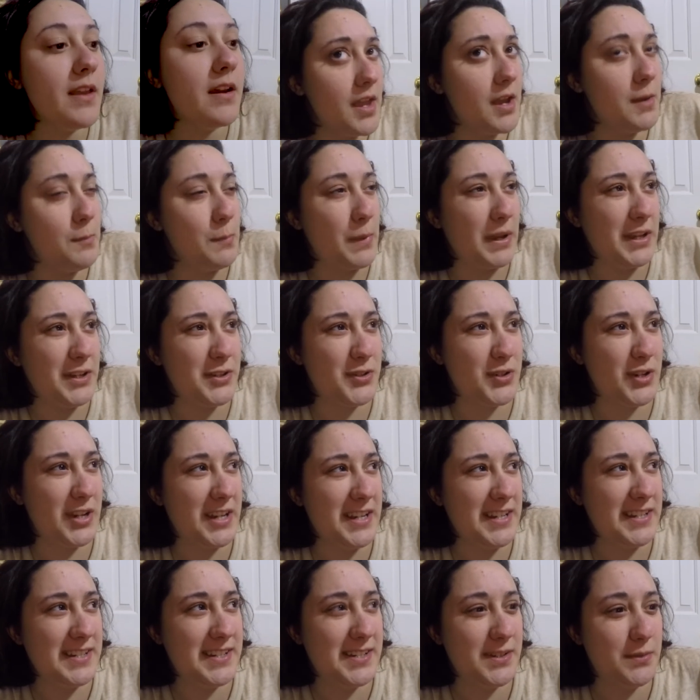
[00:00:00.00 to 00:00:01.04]
I might
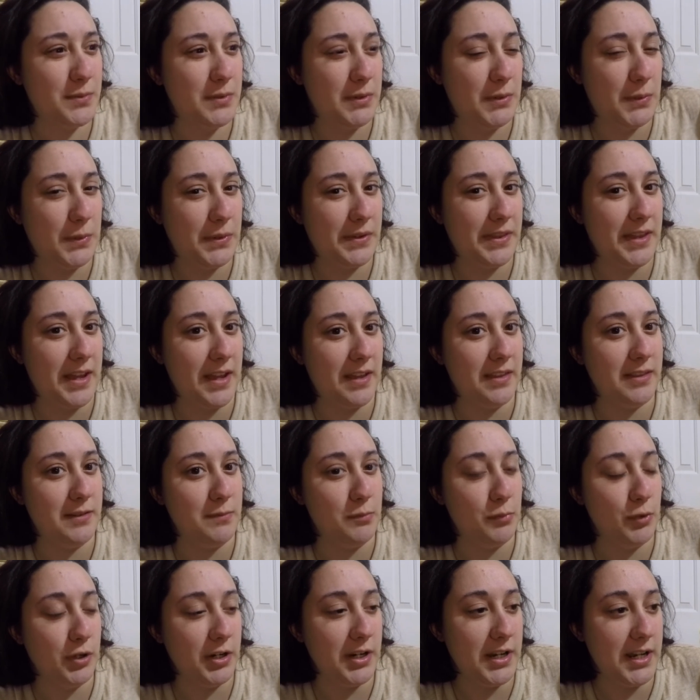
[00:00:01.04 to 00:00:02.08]
try to record that in the
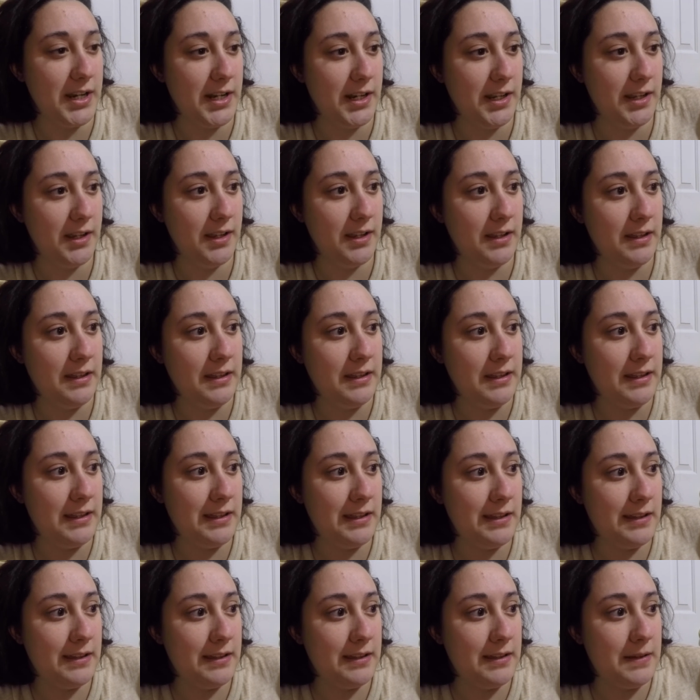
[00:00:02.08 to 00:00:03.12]
morning,
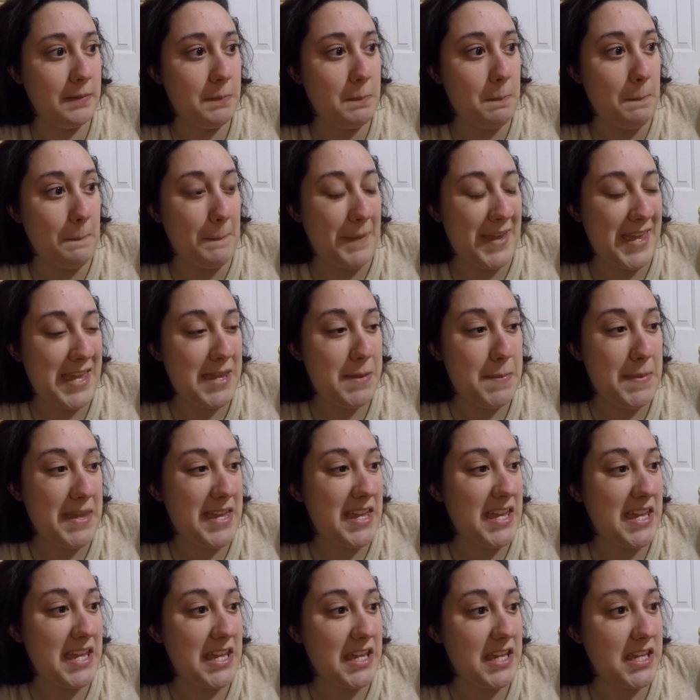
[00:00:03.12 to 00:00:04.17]

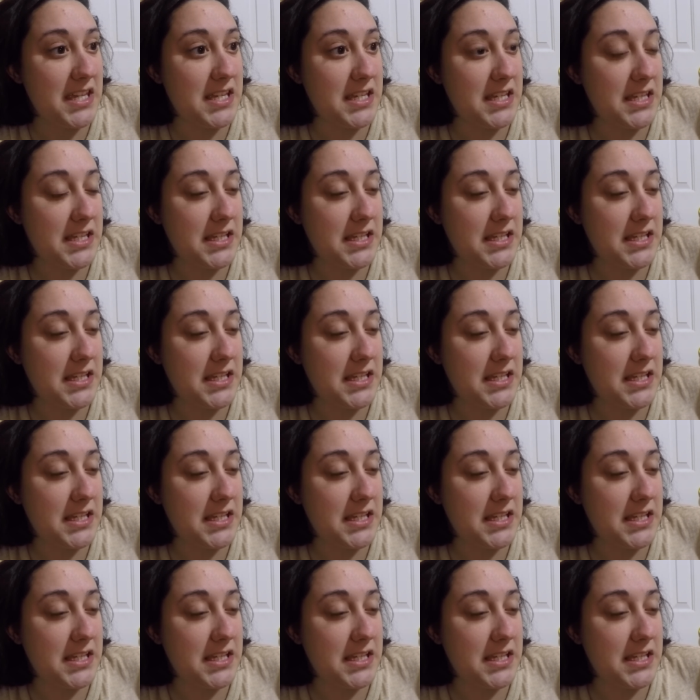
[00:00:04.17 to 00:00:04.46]
maybe,